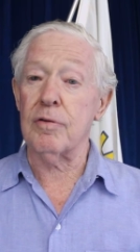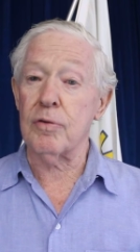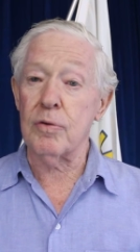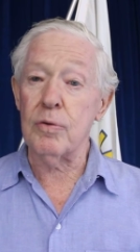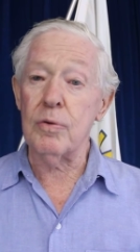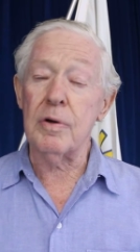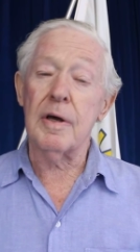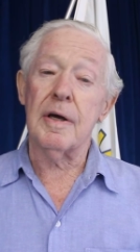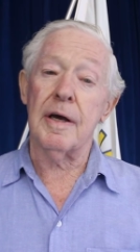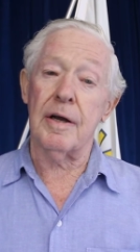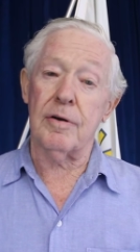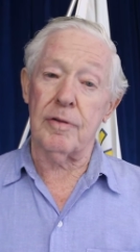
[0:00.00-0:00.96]
school
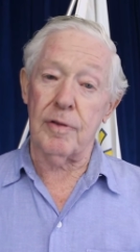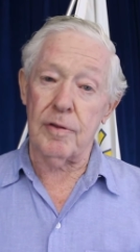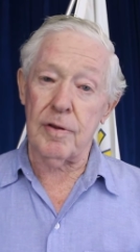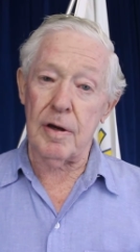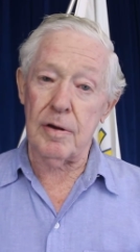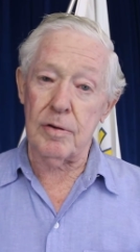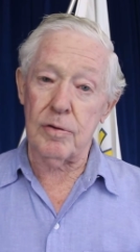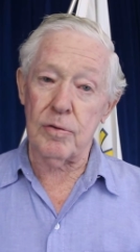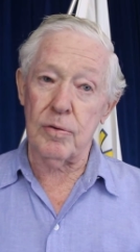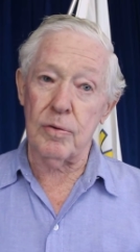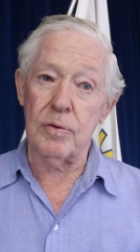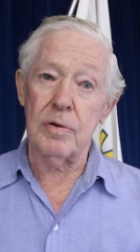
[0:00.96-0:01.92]
and to the second
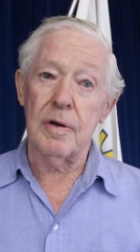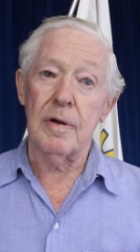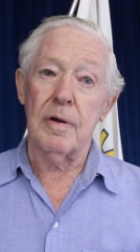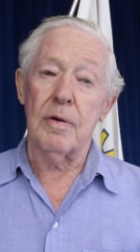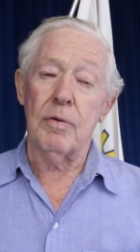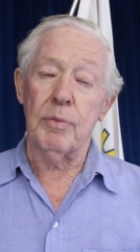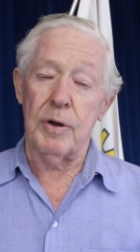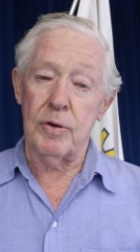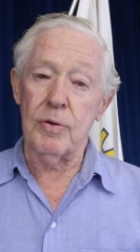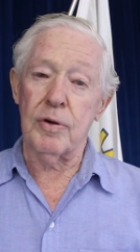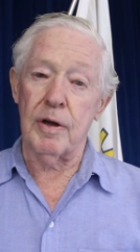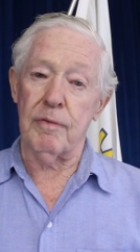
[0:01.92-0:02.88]
school. We
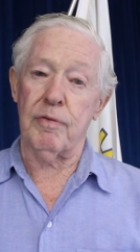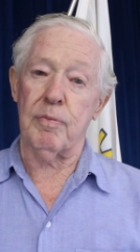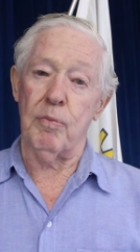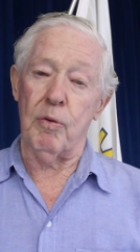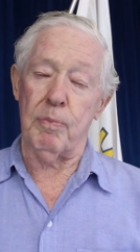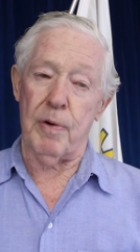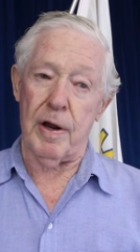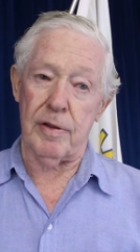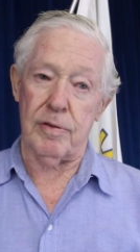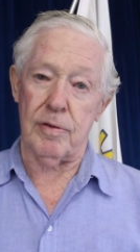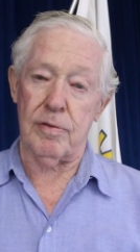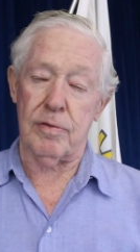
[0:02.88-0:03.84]
do give small
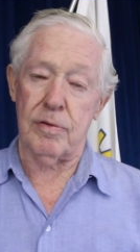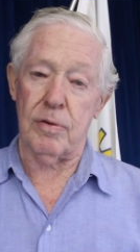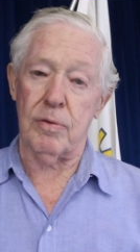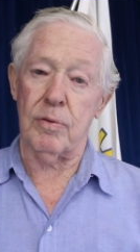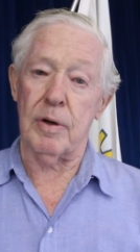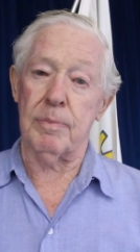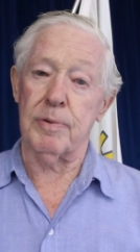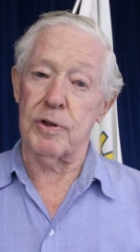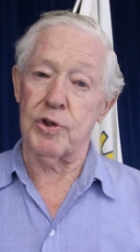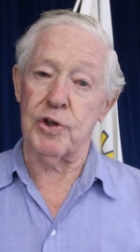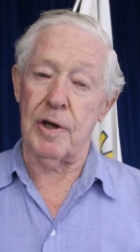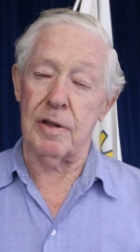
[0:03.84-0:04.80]
prizes to
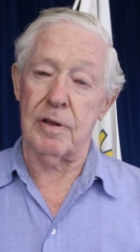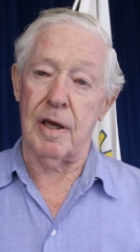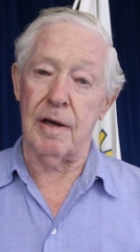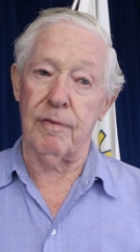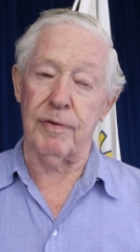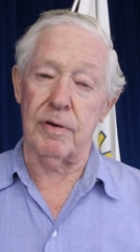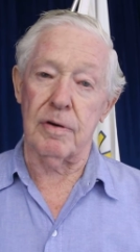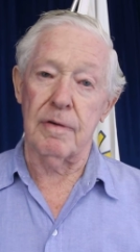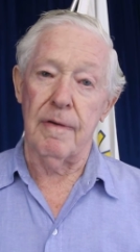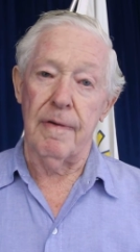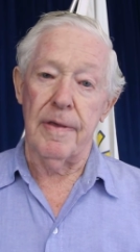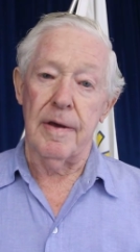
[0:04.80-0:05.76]
appreciate the
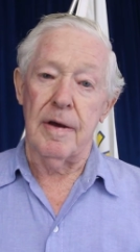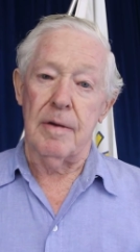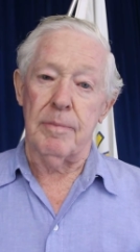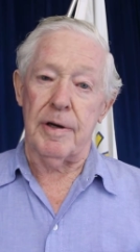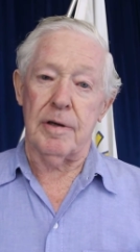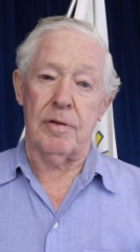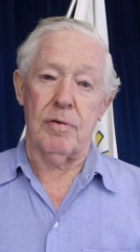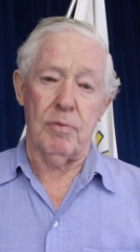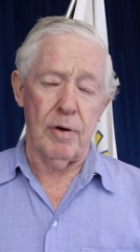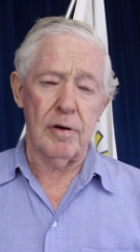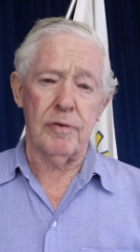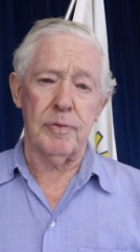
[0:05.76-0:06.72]
effort. But it's a
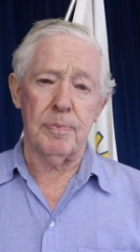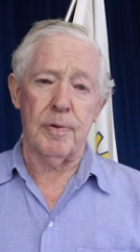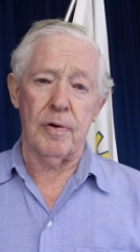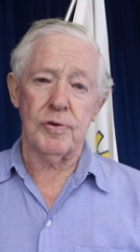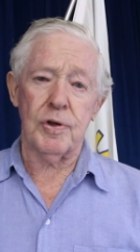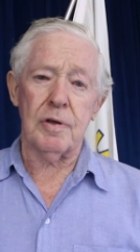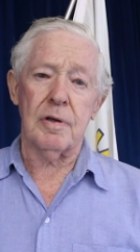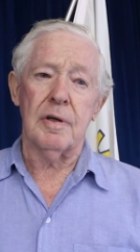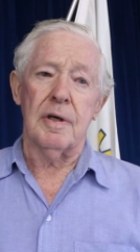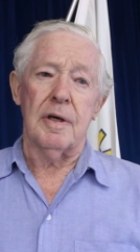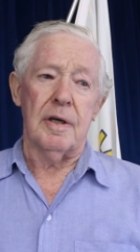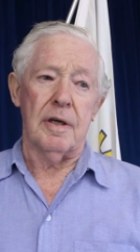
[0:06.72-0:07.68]
wonderful project.
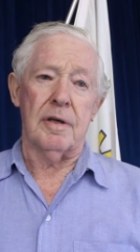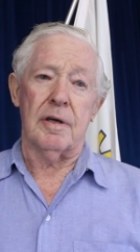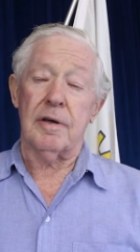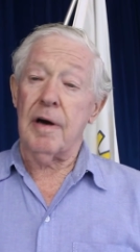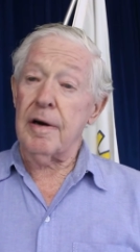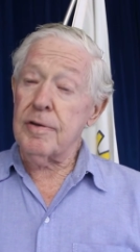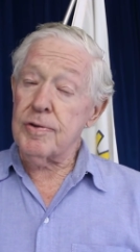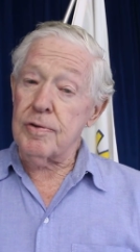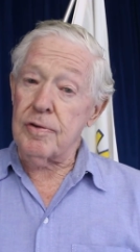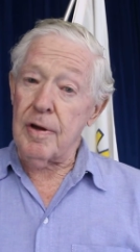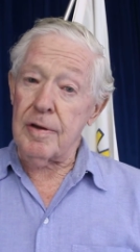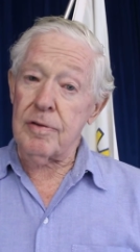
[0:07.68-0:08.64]
It
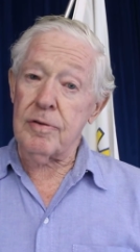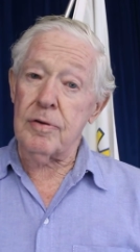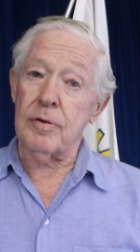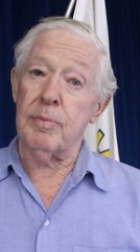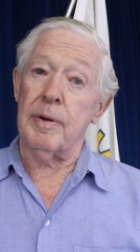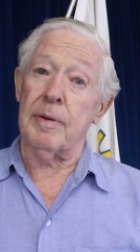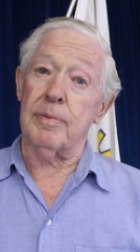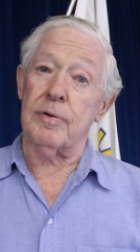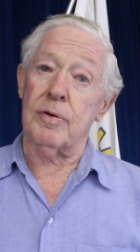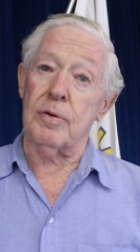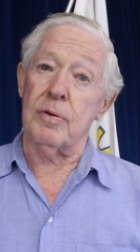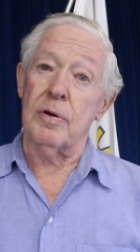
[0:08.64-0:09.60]
encourages youngsters to be able
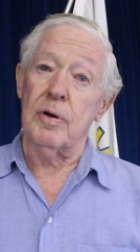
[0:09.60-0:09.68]
to